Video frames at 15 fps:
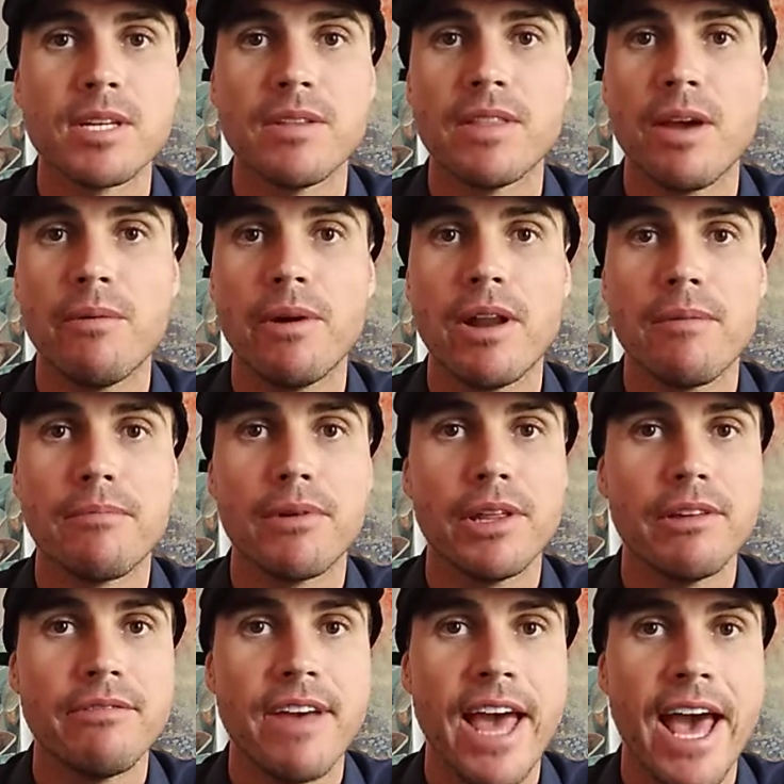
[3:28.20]
They went up
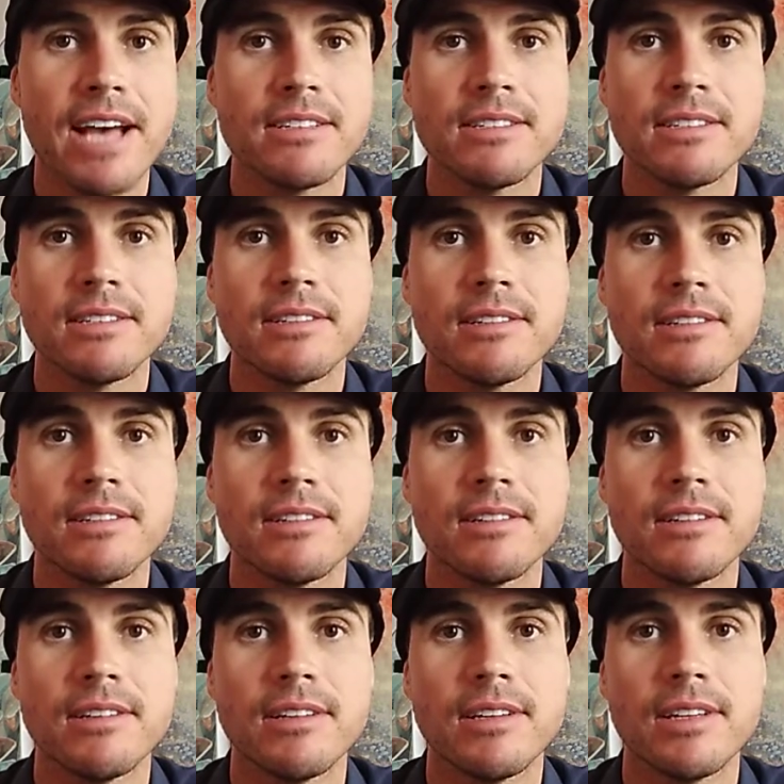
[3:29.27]
really fast,
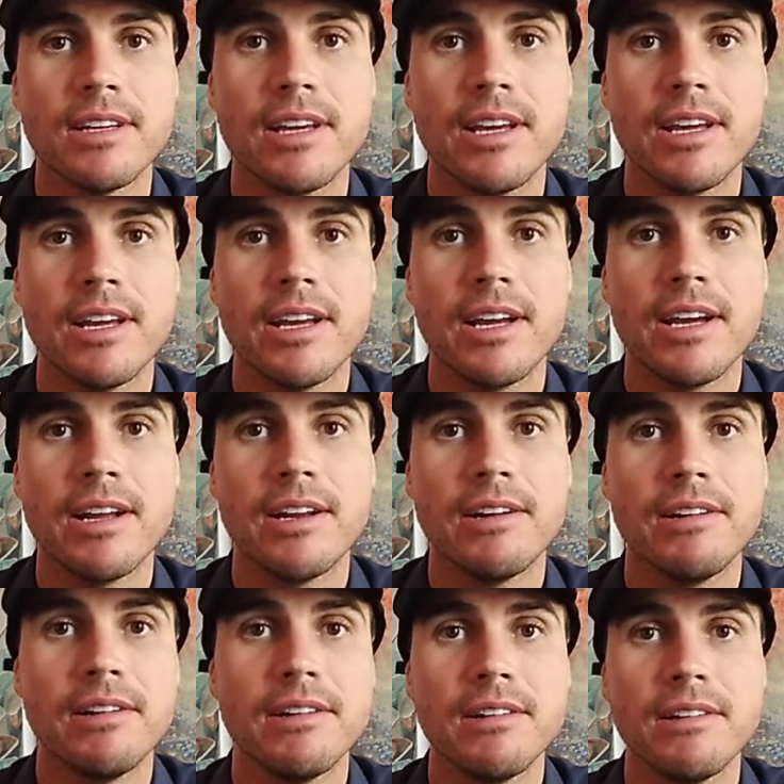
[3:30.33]
and
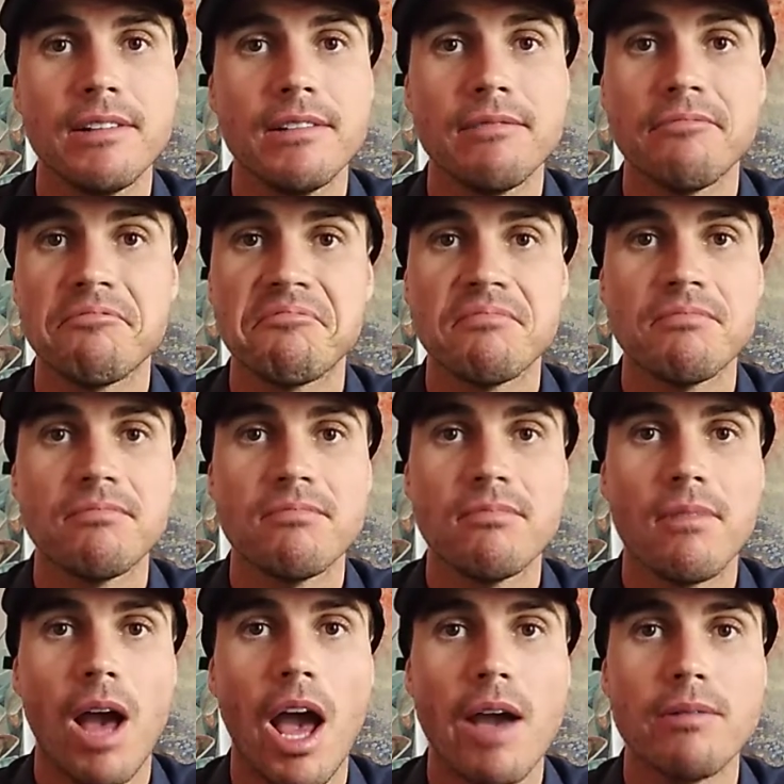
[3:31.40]

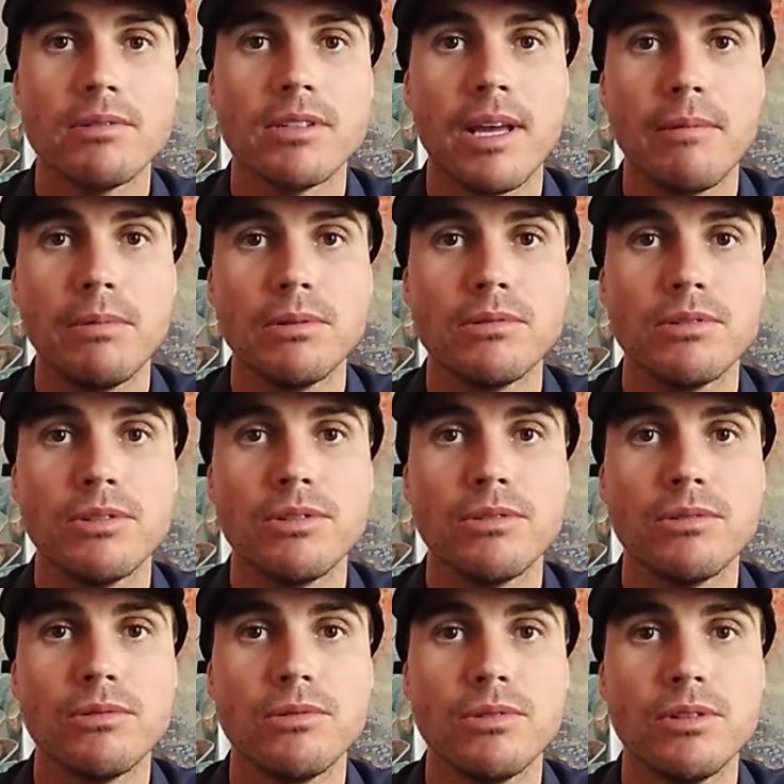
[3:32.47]
I was able to
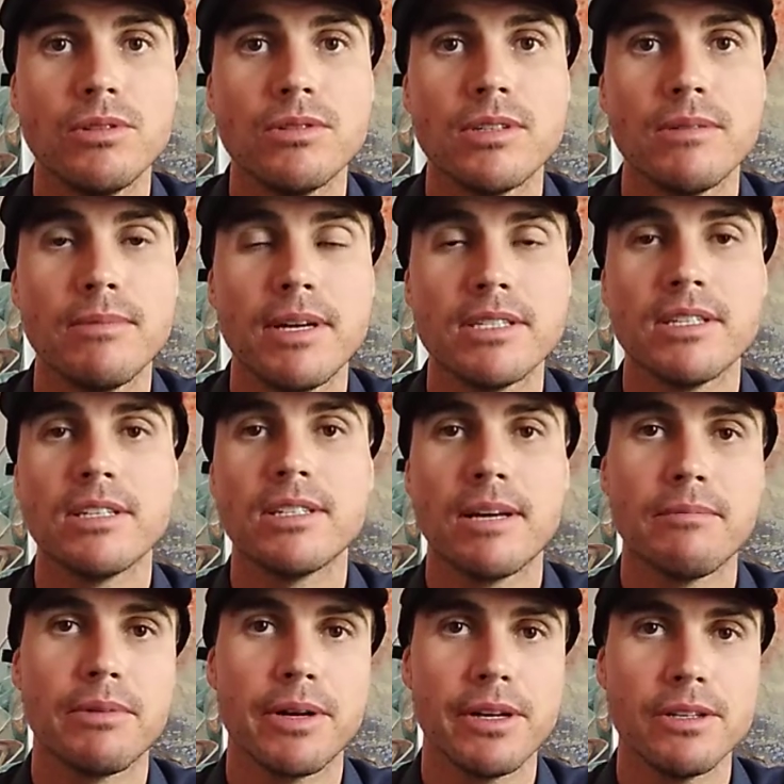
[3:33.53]
use them as a
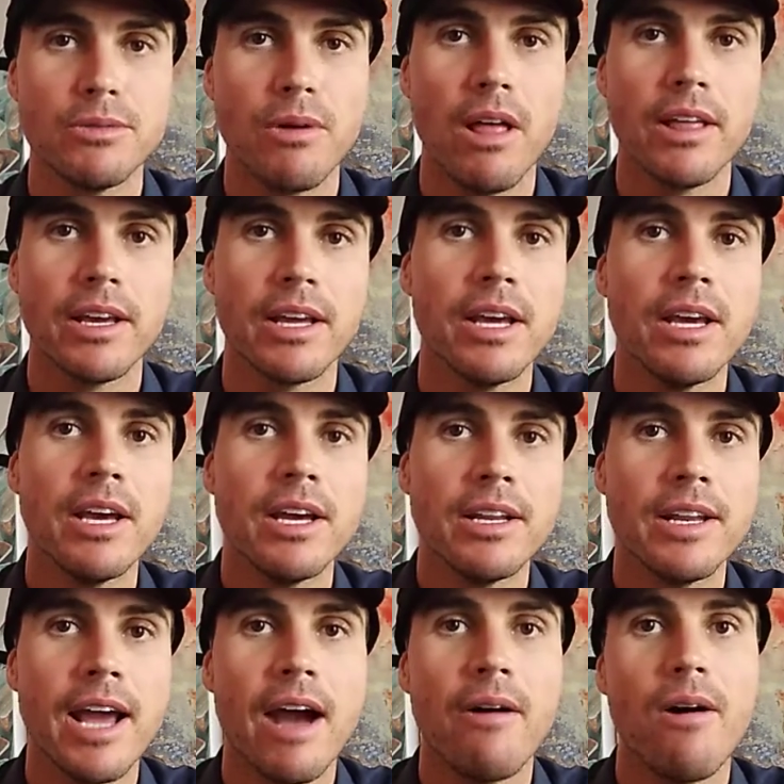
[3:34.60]
temporary dwelling.
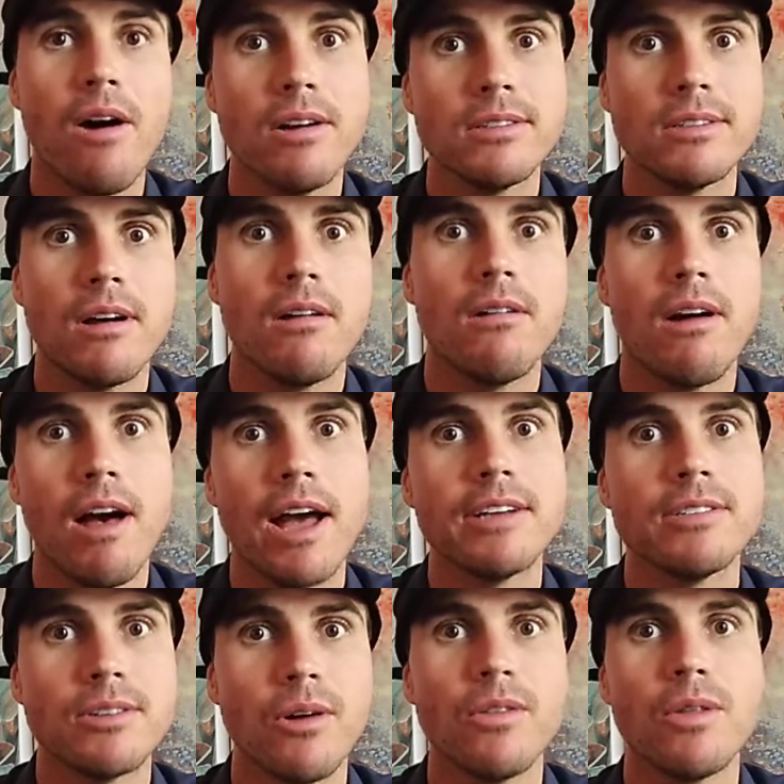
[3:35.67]
Now, also, I
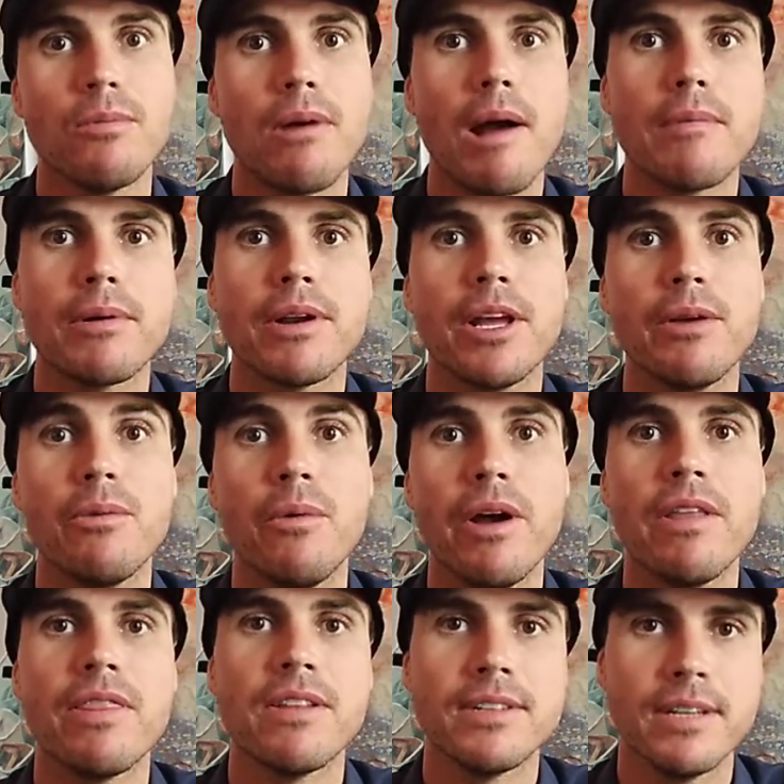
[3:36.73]
sold the property
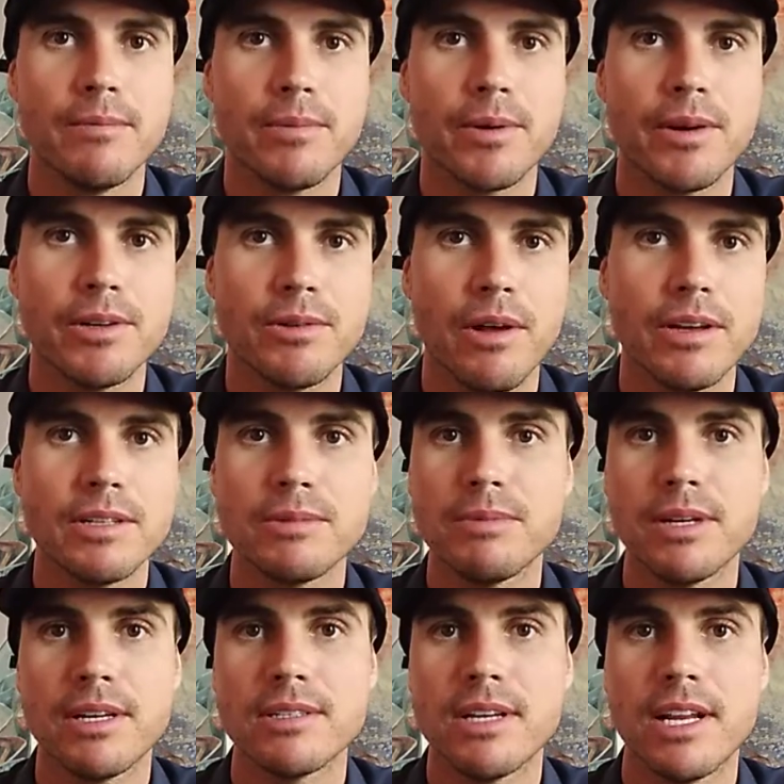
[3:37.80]
with the temporary dwellings
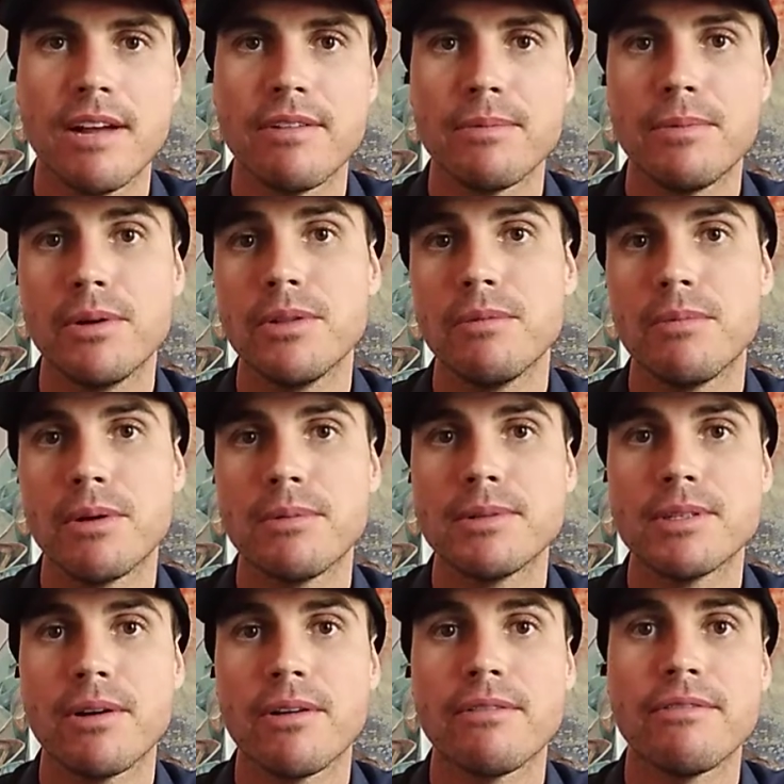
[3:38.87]
because I never pulled the permits
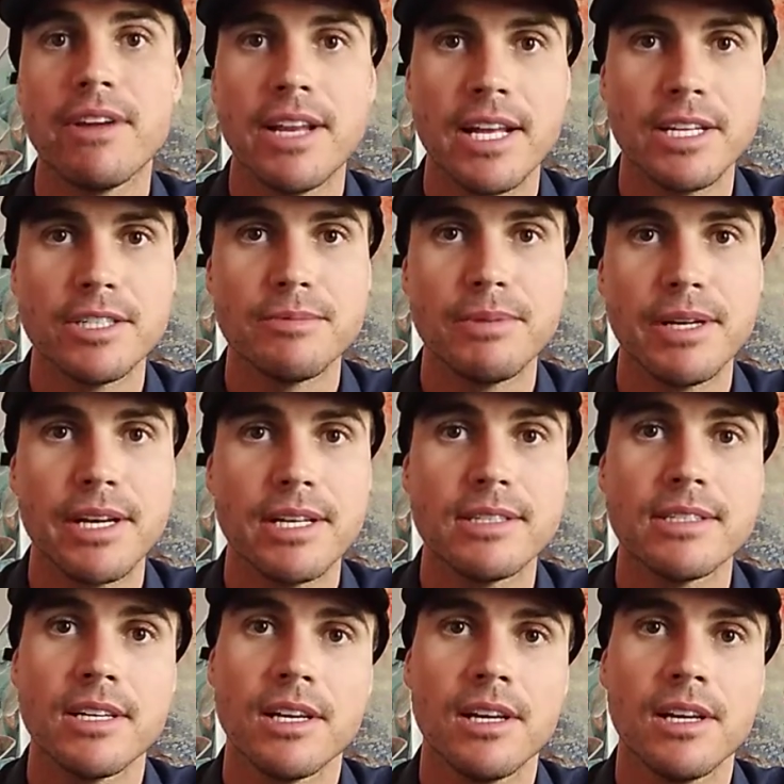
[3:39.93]
for finish, because